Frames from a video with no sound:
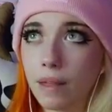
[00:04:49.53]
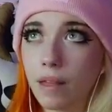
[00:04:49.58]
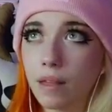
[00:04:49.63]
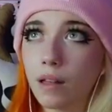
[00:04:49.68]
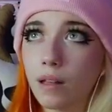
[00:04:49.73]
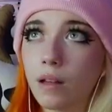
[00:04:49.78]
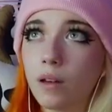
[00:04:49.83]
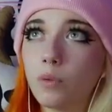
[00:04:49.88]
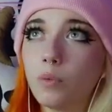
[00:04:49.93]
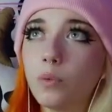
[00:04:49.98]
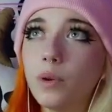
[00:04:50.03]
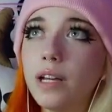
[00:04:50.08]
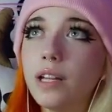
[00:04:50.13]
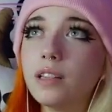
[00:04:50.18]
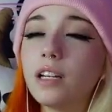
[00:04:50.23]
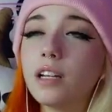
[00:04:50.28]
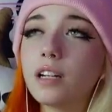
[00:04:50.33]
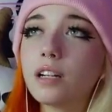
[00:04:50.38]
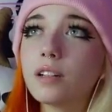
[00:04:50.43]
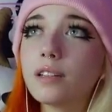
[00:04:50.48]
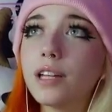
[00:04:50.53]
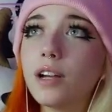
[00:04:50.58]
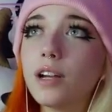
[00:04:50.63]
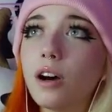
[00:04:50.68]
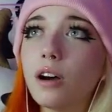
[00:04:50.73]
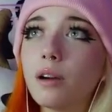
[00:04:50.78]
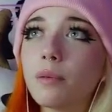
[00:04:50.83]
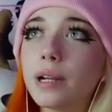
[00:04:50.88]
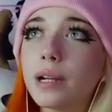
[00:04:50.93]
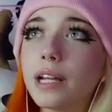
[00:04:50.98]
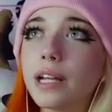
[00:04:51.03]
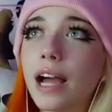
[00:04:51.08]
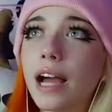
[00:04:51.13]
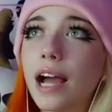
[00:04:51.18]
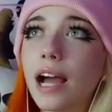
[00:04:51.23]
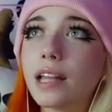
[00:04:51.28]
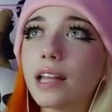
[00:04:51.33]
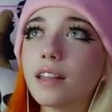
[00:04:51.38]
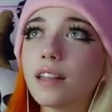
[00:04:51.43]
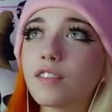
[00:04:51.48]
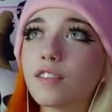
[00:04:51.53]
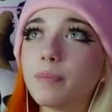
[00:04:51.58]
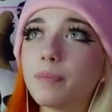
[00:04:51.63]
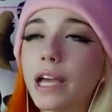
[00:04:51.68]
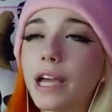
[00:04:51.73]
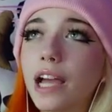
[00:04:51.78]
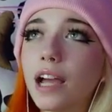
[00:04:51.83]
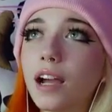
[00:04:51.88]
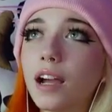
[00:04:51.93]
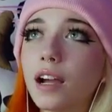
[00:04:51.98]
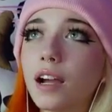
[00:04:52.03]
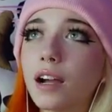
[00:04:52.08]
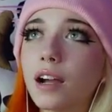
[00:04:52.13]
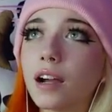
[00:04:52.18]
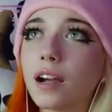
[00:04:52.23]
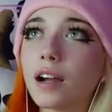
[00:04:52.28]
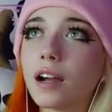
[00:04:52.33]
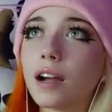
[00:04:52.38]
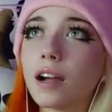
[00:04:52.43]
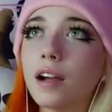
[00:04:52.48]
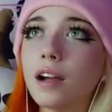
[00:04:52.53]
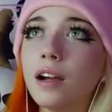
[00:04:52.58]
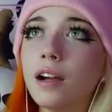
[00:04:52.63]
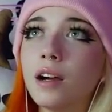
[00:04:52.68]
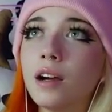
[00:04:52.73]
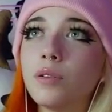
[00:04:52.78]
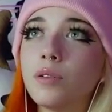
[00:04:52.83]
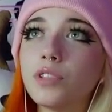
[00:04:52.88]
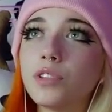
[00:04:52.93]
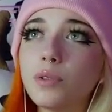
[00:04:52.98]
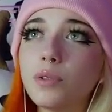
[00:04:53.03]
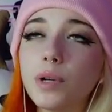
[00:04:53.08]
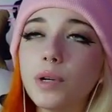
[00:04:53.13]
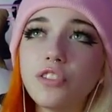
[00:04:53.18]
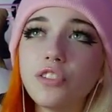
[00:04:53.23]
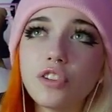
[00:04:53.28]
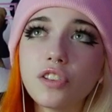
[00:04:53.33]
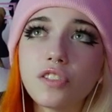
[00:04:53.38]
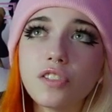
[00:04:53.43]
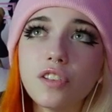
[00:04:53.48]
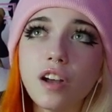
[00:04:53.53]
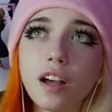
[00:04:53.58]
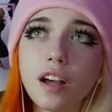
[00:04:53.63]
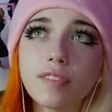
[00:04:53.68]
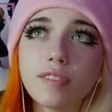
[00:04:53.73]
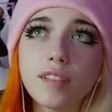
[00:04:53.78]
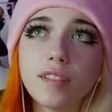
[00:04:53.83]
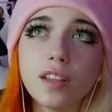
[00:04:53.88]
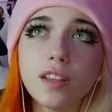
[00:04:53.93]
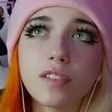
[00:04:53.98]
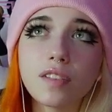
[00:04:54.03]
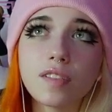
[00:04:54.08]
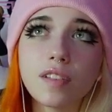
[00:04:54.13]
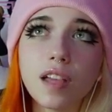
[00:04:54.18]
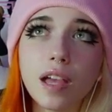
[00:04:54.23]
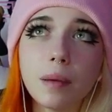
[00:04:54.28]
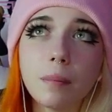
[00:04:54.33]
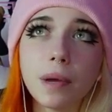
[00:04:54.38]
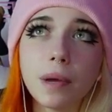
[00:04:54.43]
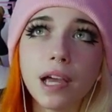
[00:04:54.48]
We literally already had this bear! Did we just not see the same bear?